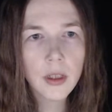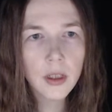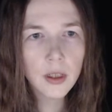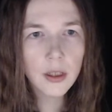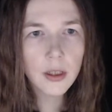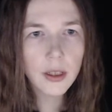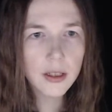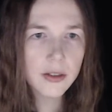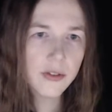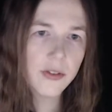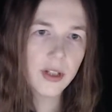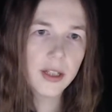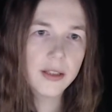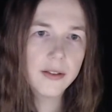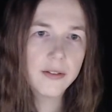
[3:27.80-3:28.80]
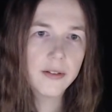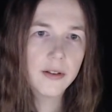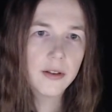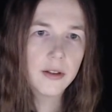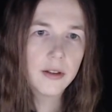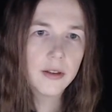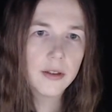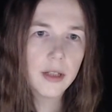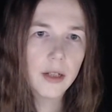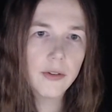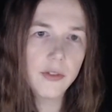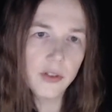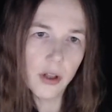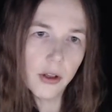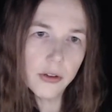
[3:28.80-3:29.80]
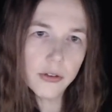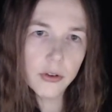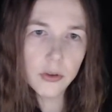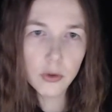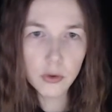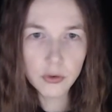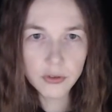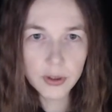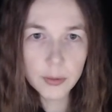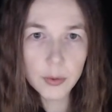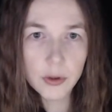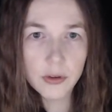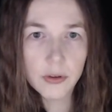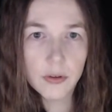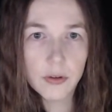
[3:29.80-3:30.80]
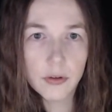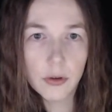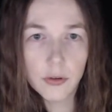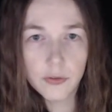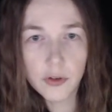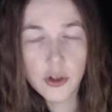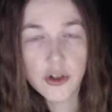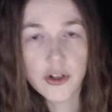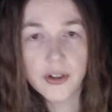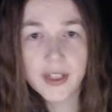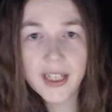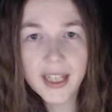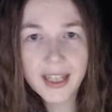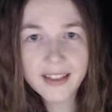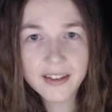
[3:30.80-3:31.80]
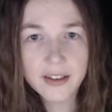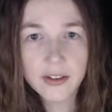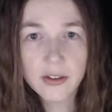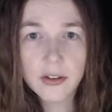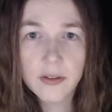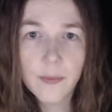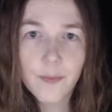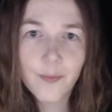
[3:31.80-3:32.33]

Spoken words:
In a sense, it was also to contribute to the future he guesses,